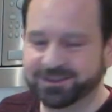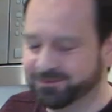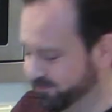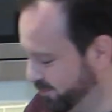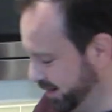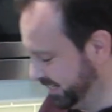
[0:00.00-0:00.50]

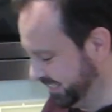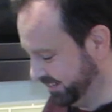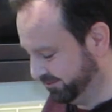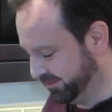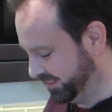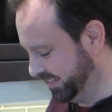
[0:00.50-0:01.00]
than waiting
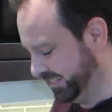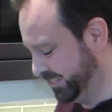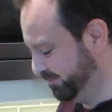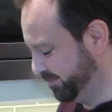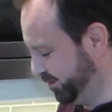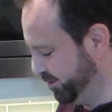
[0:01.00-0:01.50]
for things to
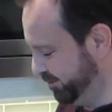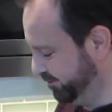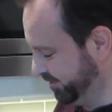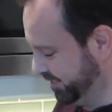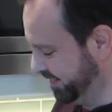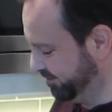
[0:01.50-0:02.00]
prove
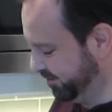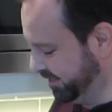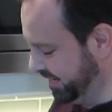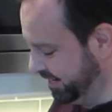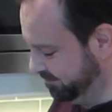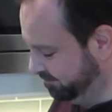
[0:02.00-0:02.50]
and stuff like
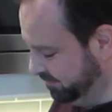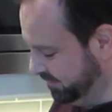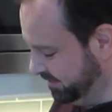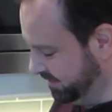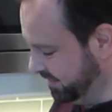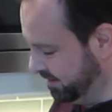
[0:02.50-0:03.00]
that.
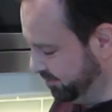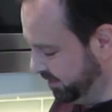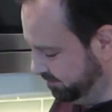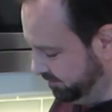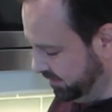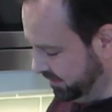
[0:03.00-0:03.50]
Love it.
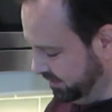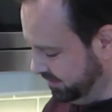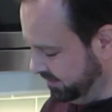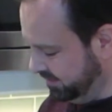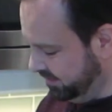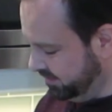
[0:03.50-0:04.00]

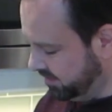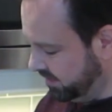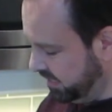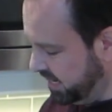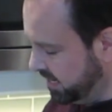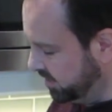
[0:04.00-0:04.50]
So
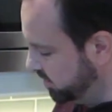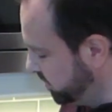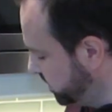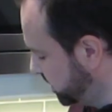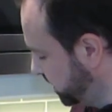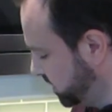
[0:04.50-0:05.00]
again,
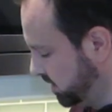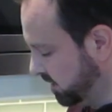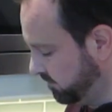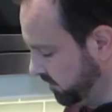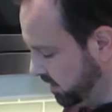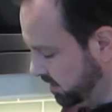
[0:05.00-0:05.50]
just going to
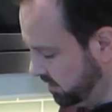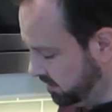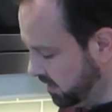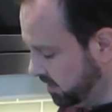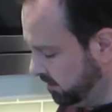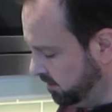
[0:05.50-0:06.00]
sift it in
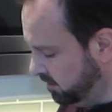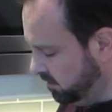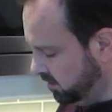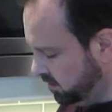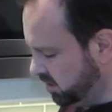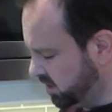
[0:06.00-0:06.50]
there.
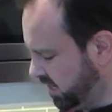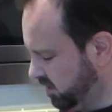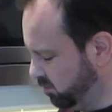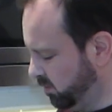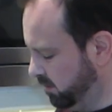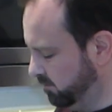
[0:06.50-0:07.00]
Just
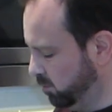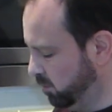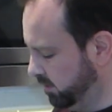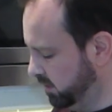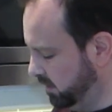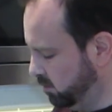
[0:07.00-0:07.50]
gets rid of all
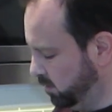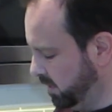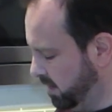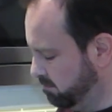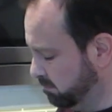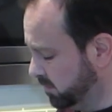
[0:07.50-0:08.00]
of the little
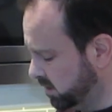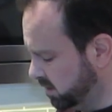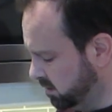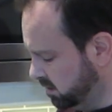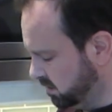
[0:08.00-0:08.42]
lumps.